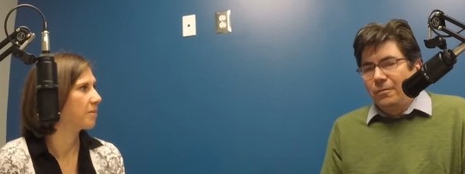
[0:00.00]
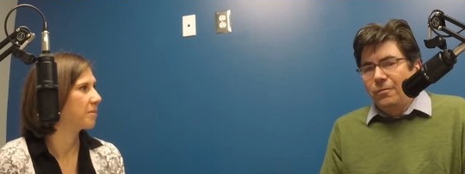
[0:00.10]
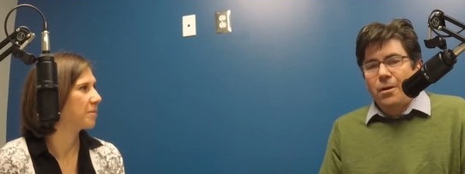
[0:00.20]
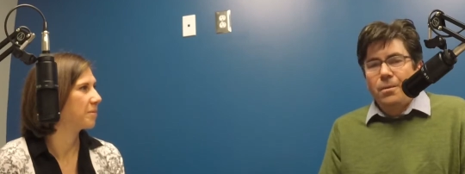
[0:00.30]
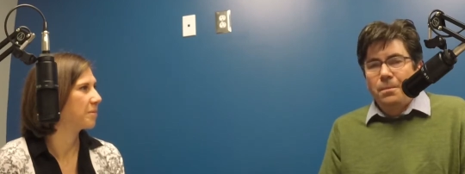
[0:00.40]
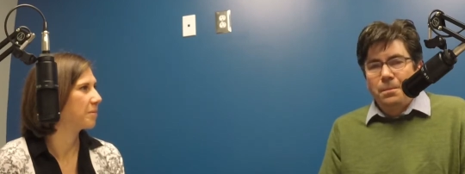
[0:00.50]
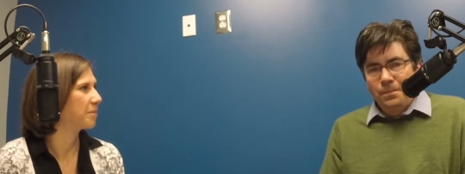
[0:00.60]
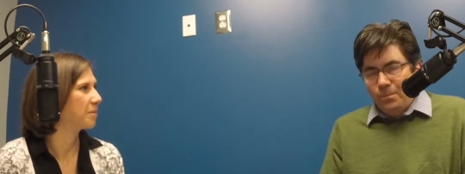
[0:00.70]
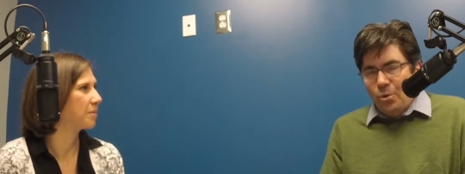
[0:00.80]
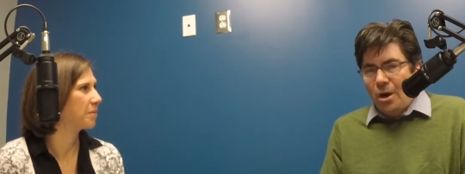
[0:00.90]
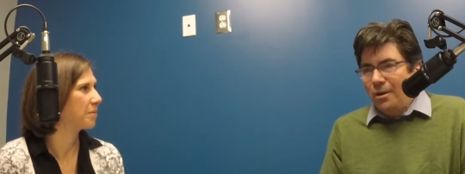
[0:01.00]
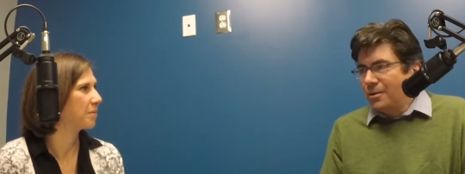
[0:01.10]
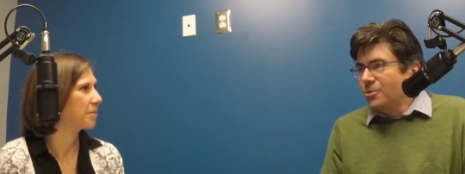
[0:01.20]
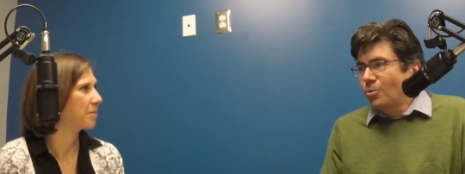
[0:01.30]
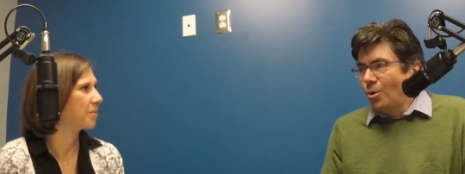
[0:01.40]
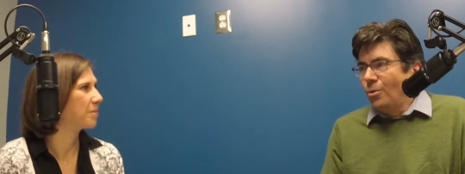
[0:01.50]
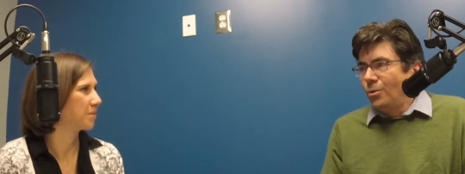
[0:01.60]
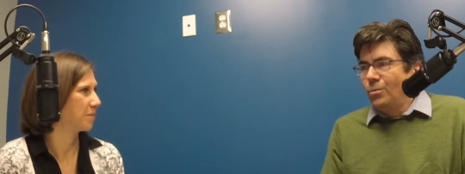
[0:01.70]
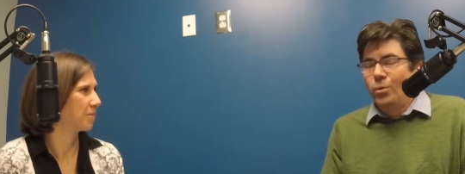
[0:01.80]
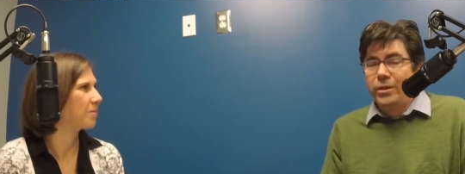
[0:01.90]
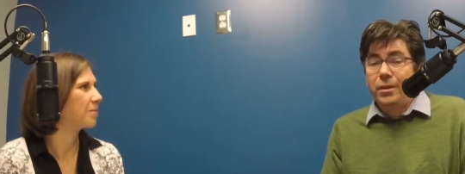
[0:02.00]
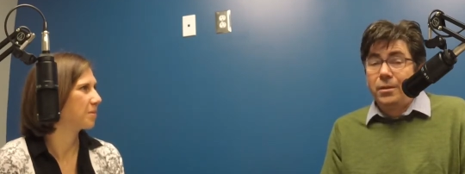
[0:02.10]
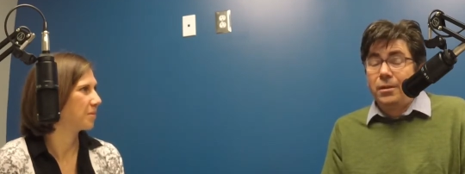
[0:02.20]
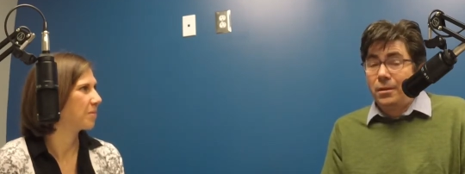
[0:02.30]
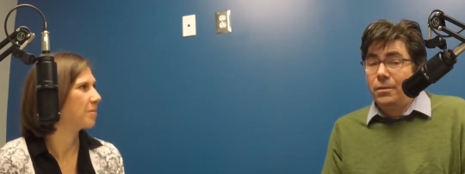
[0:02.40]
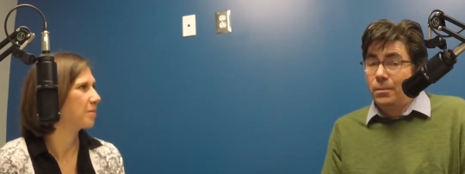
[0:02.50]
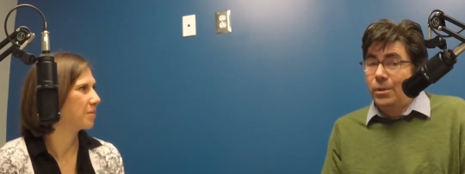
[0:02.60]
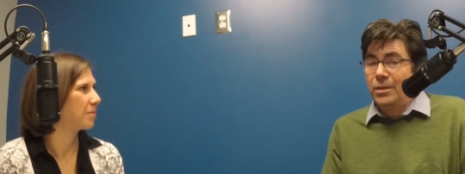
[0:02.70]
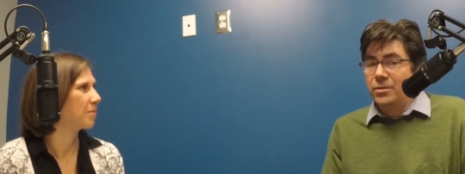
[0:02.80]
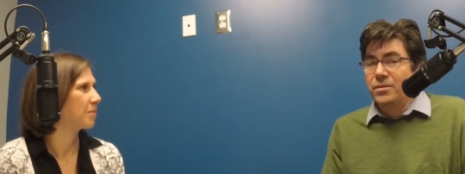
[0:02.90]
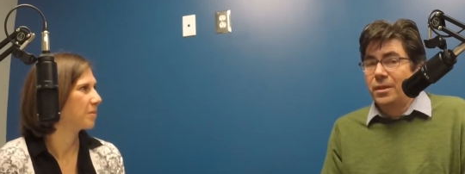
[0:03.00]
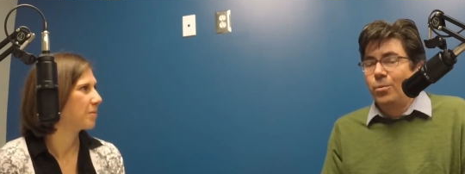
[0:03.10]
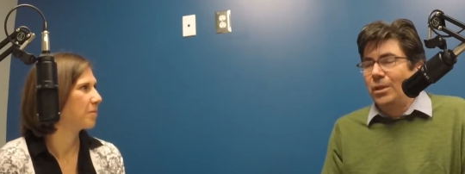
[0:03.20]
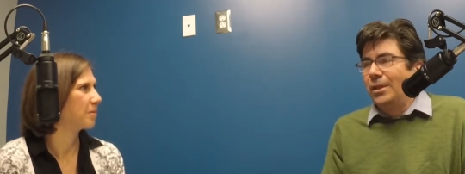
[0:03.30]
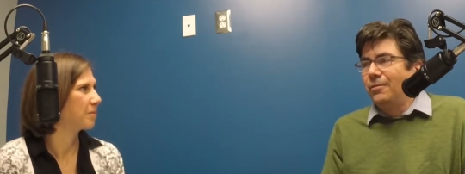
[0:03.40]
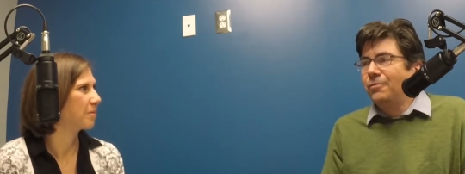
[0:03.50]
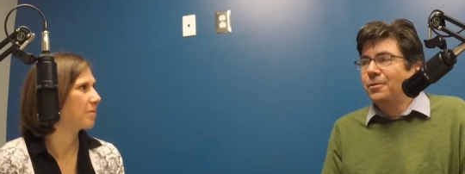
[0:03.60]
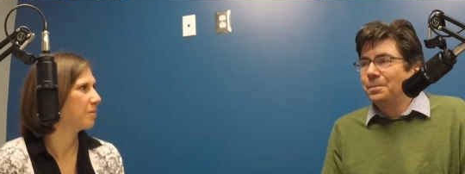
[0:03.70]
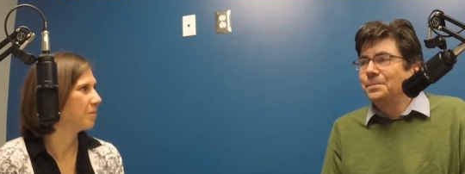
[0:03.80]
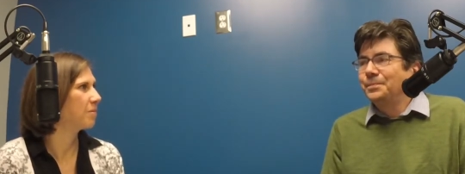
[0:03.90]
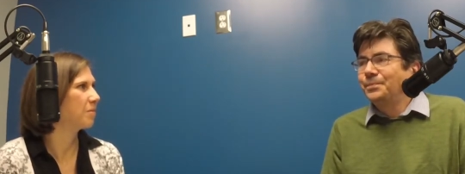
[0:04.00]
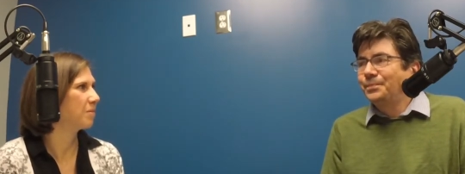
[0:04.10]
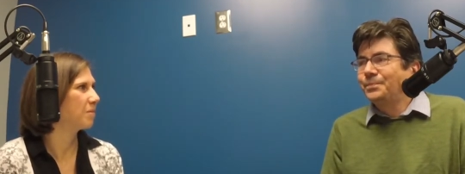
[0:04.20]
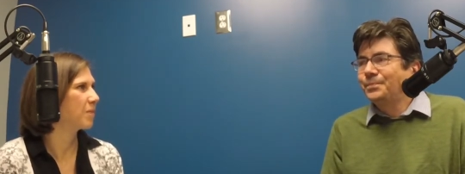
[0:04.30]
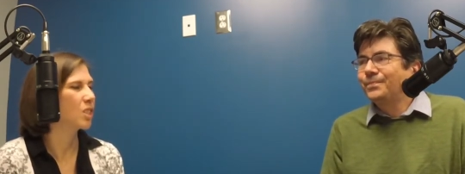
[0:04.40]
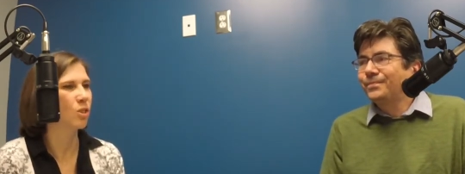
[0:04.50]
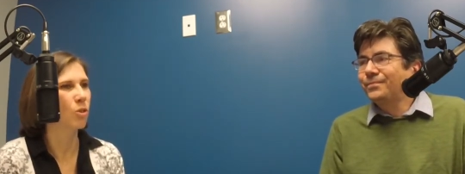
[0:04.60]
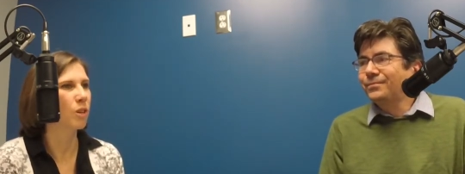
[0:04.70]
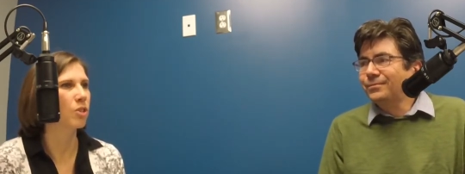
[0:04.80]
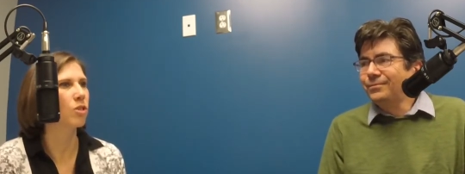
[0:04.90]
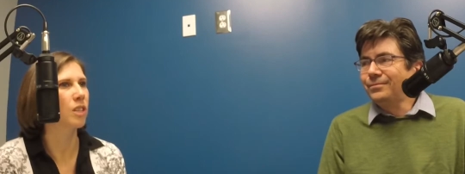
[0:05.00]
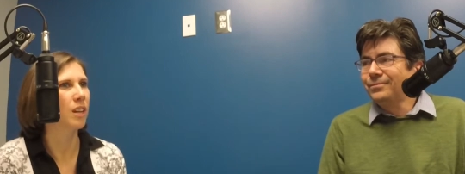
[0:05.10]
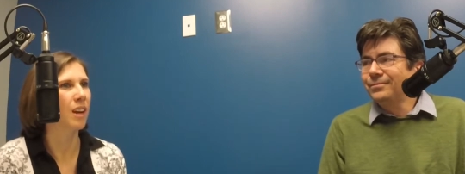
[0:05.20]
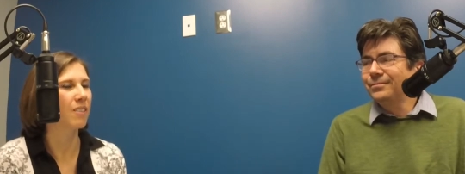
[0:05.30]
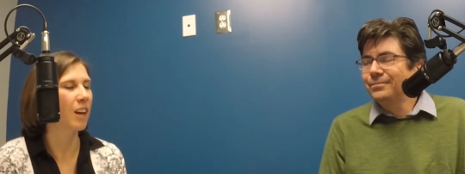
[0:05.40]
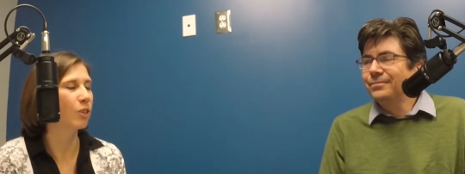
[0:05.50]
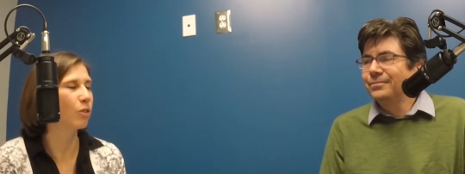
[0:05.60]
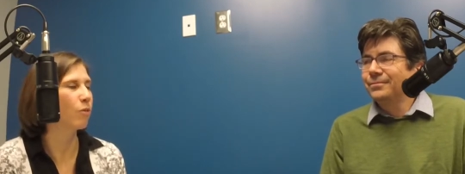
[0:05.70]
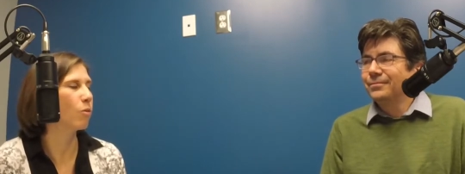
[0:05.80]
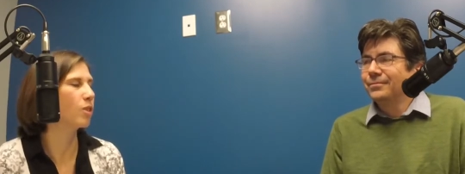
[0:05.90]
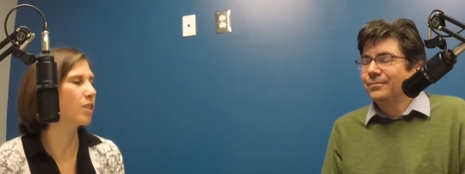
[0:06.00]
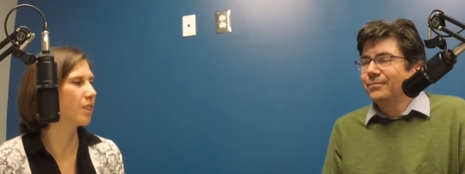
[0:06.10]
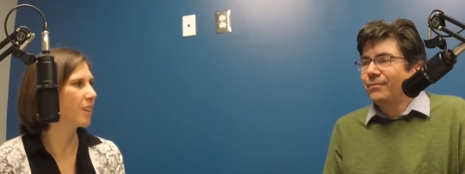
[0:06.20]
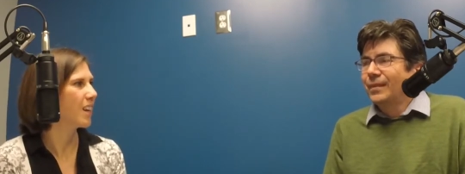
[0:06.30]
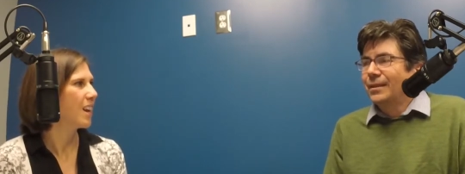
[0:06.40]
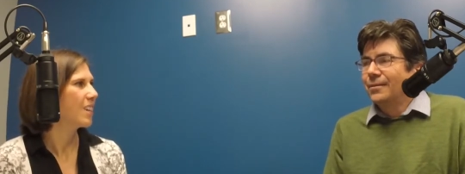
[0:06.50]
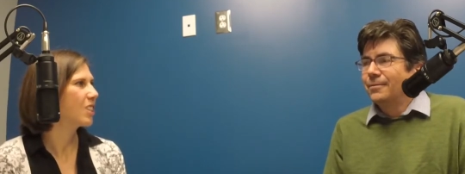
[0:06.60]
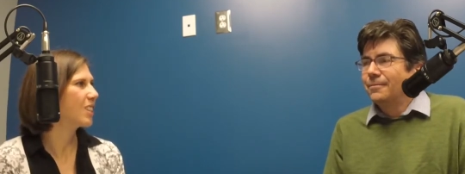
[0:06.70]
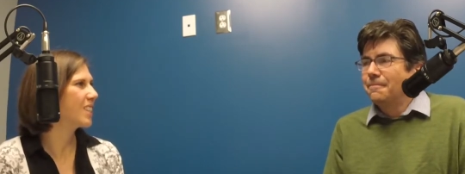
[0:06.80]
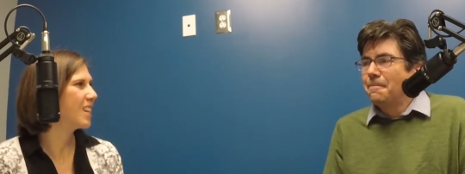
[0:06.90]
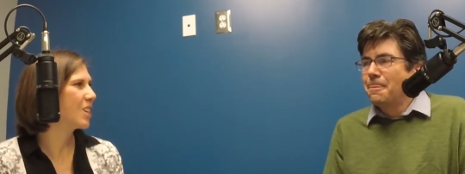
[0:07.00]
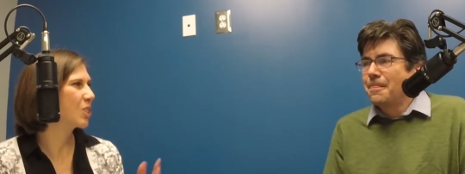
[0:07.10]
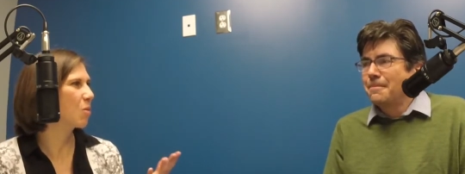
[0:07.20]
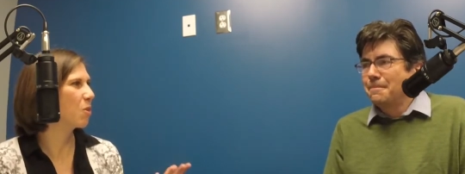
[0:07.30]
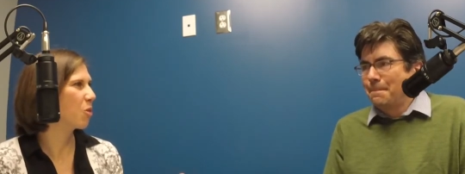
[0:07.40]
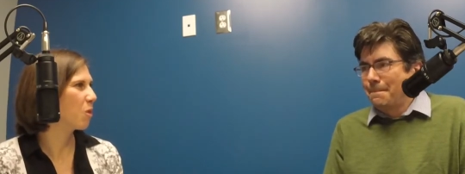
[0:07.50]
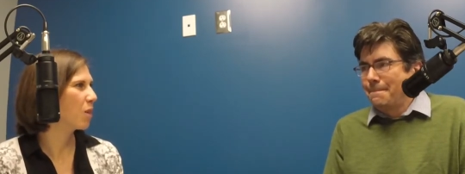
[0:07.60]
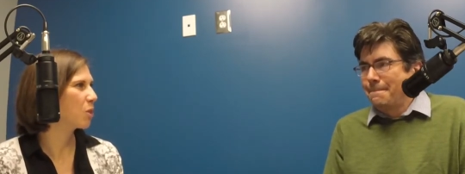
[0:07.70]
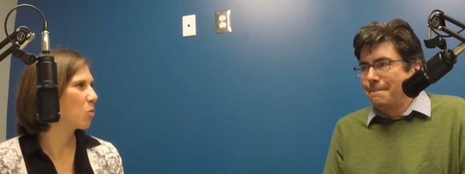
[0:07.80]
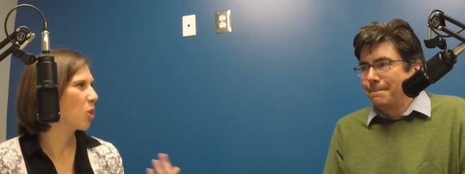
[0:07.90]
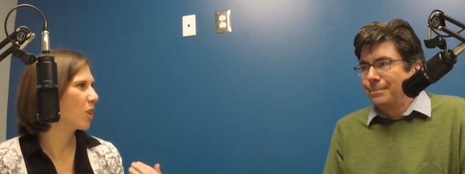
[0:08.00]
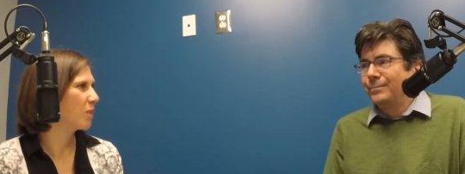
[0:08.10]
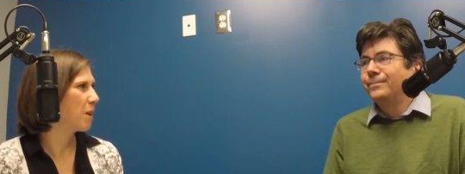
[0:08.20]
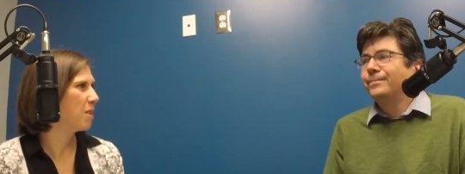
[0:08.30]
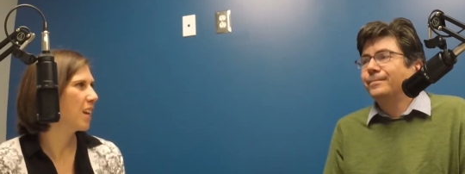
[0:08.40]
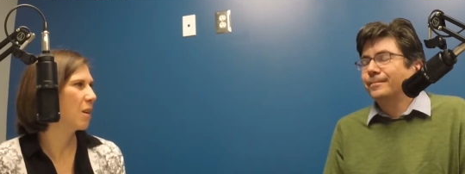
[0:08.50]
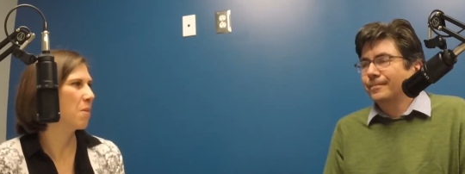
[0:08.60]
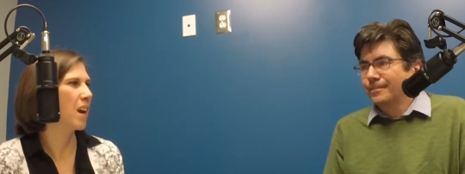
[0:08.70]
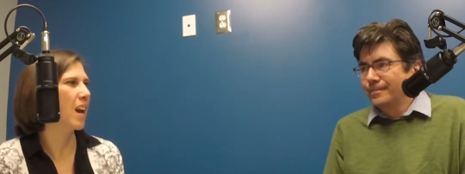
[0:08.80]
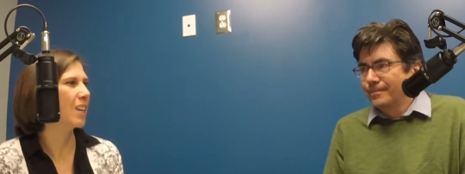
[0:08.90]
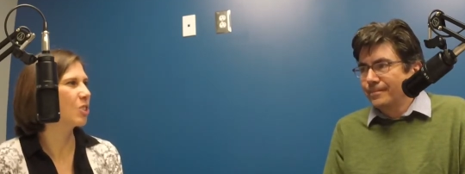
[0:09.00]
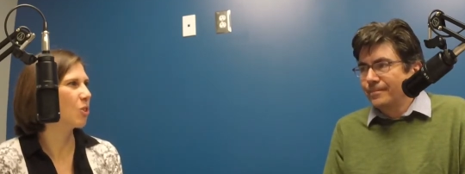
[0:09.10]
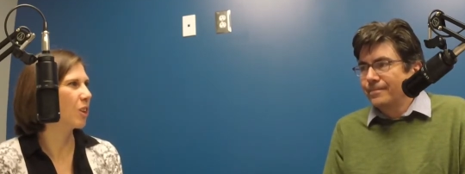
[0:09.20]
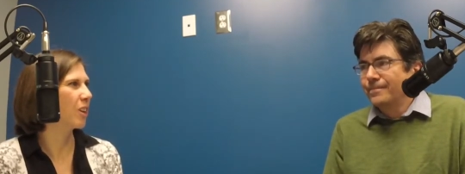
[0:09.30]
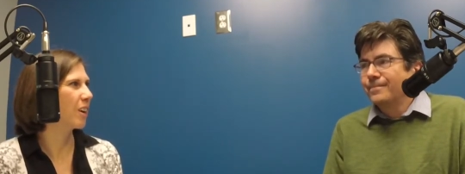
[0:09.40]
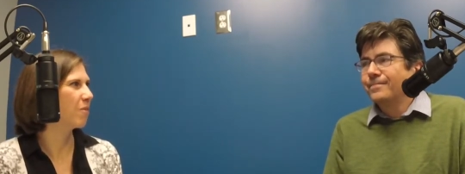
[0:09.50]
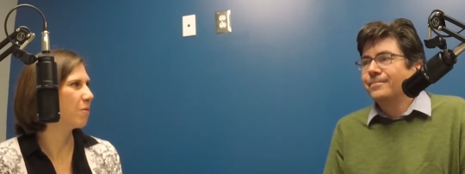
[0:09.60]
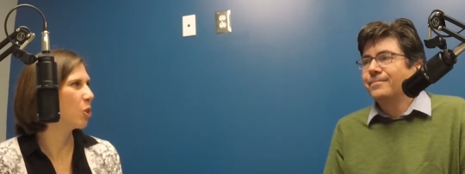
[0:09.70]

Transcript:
Speaker 1: from products grown within the places that we live.
Speaker 2: Mm-hmm. So interesting. I, I, look forward to, to seeing some of your wife's work and maybe getting my hands on it. I've